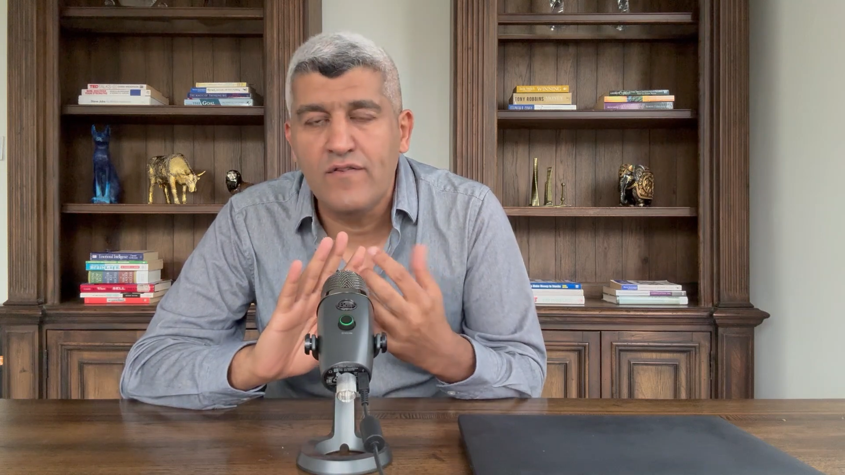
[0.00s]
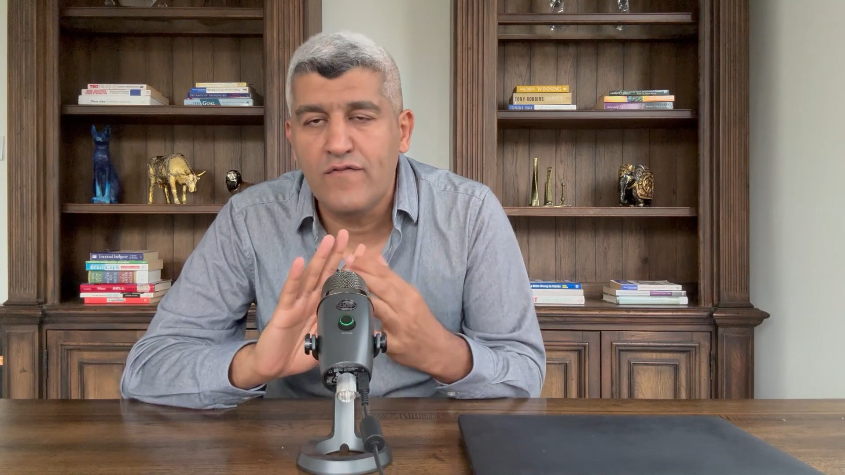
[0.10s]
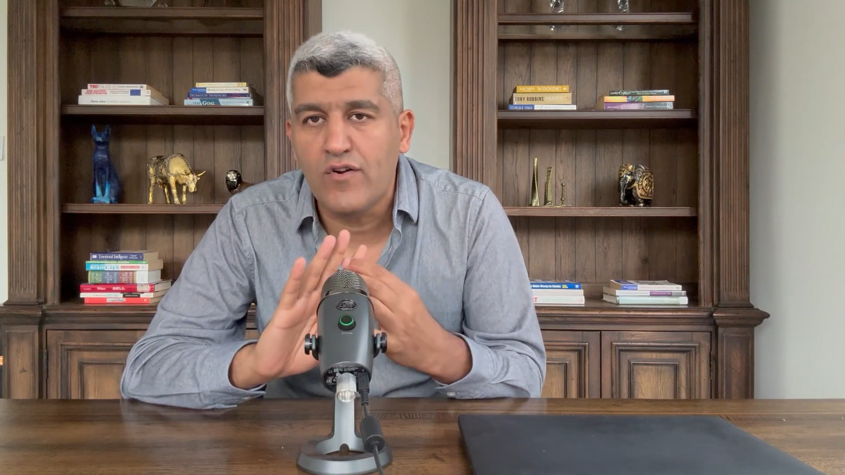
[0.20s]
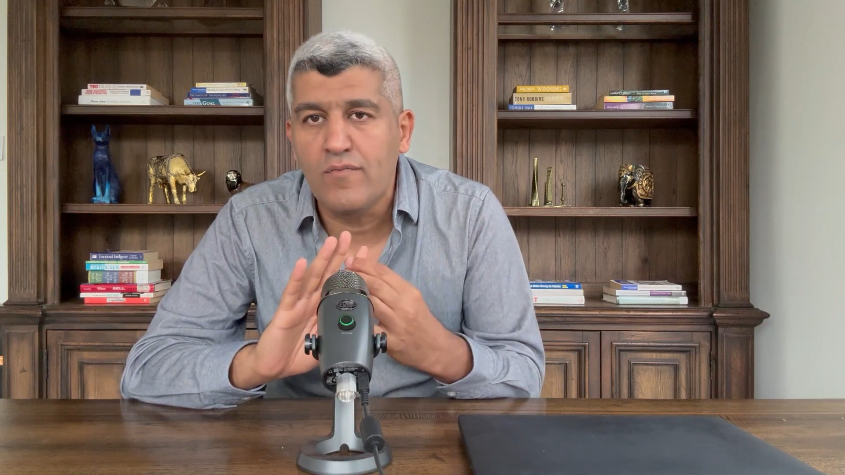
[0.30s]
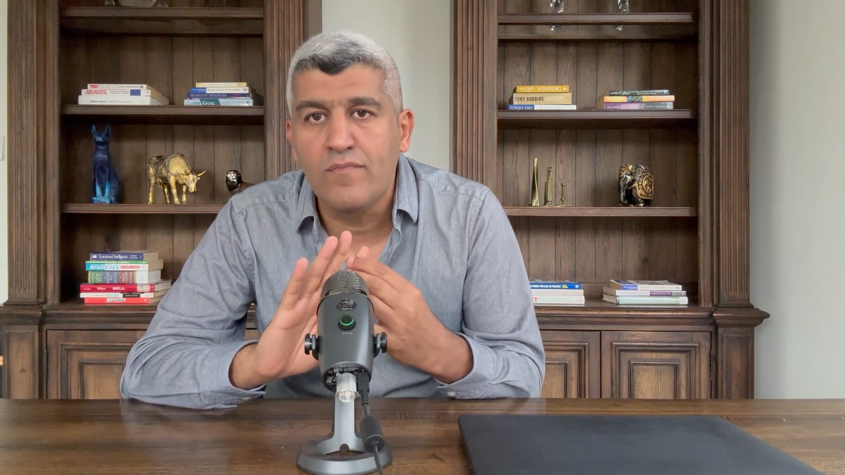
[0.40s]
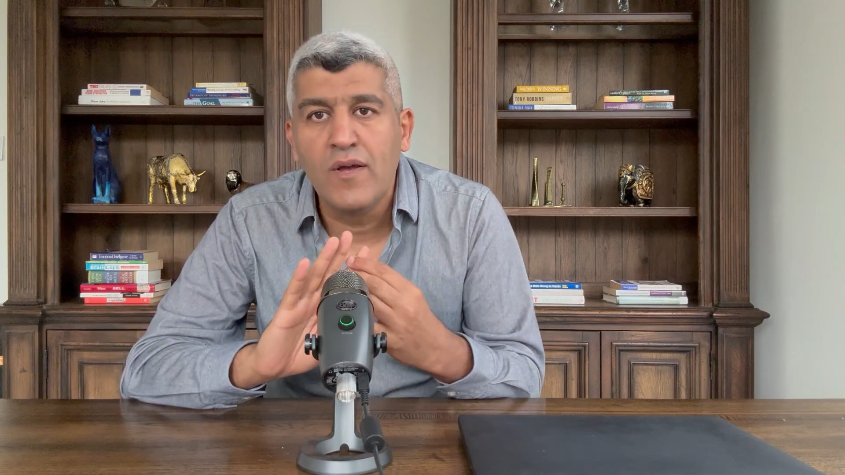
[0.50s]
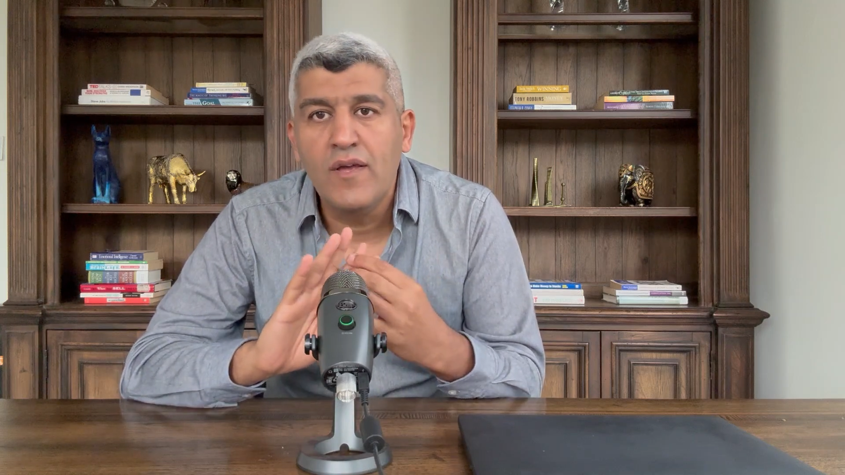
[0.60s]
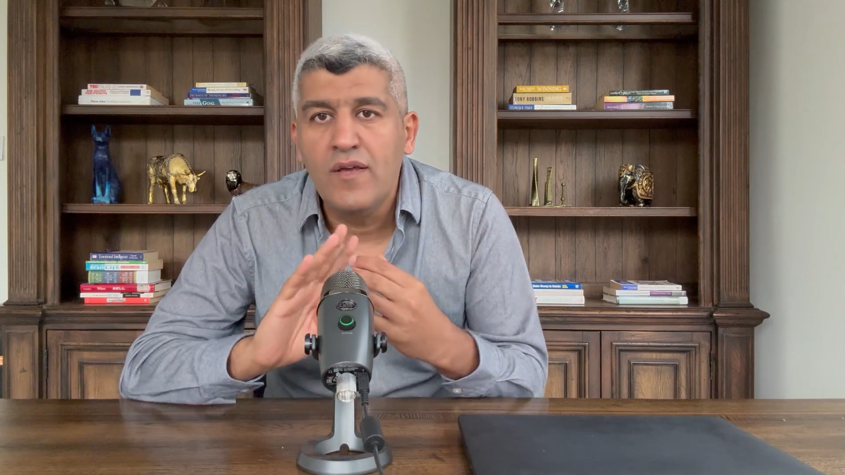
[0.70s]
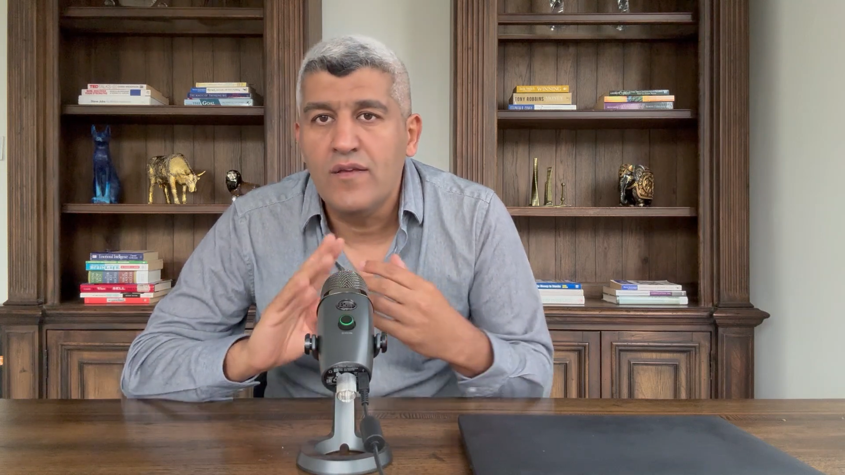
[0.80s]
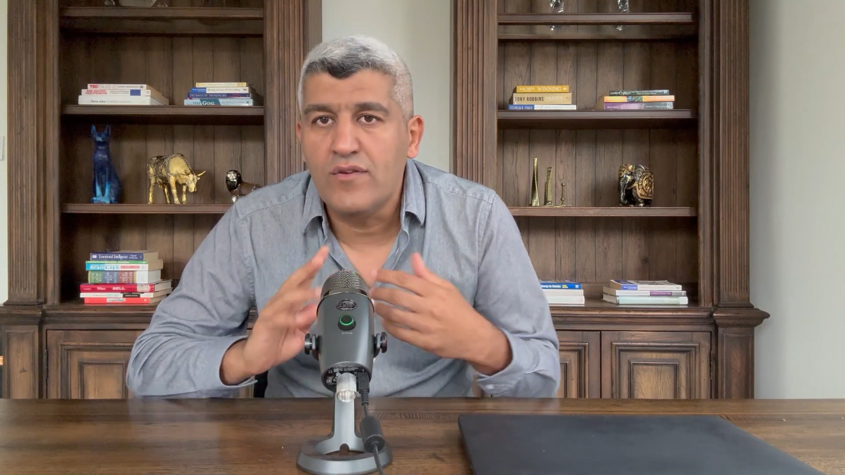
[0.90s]
from
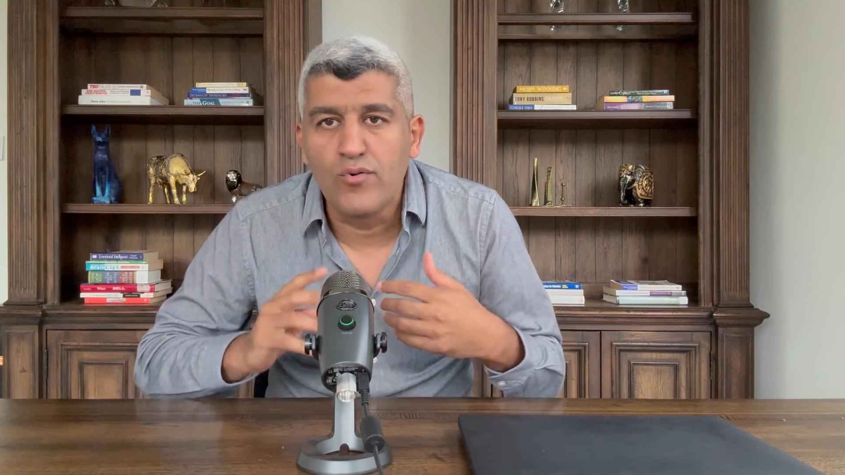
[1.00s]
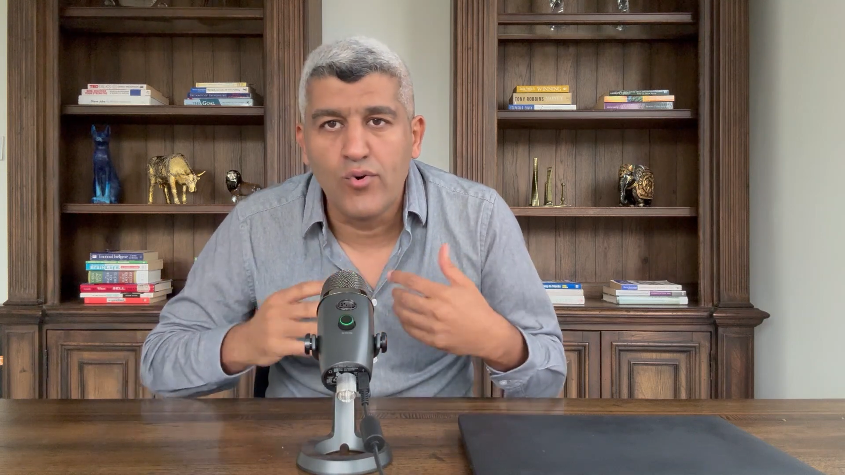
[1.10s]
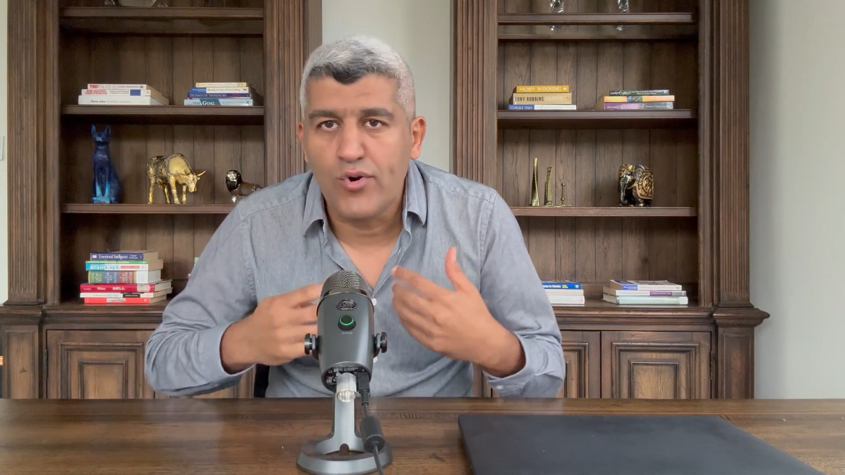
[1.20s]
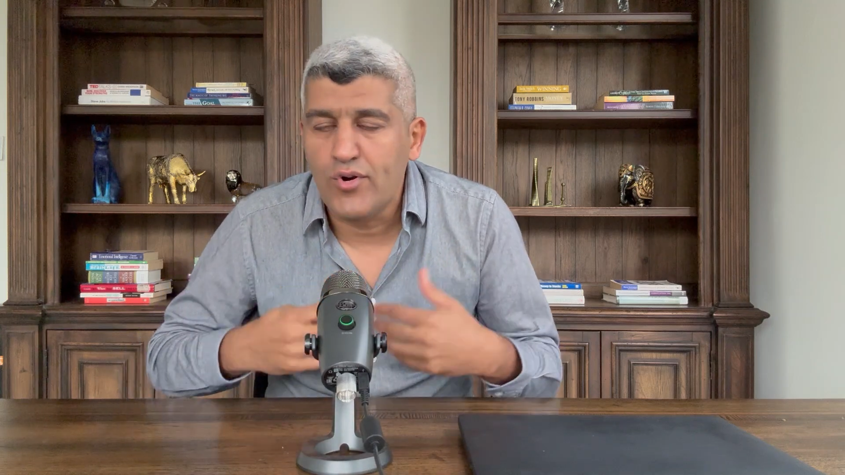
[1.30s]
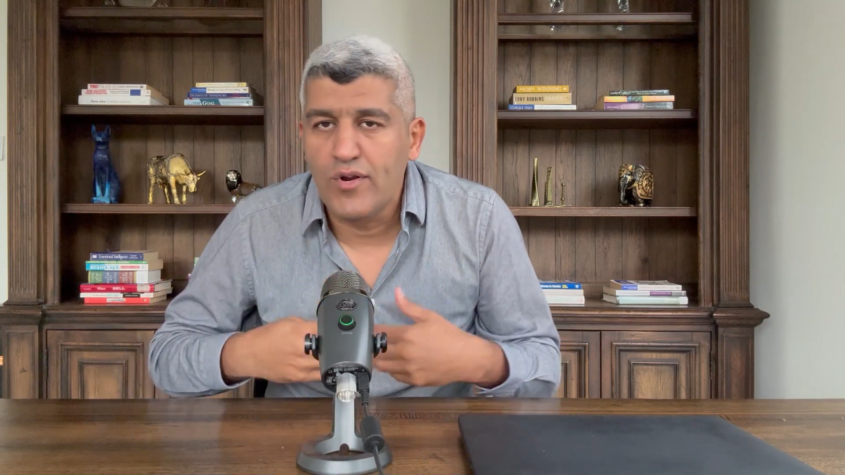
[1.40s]
your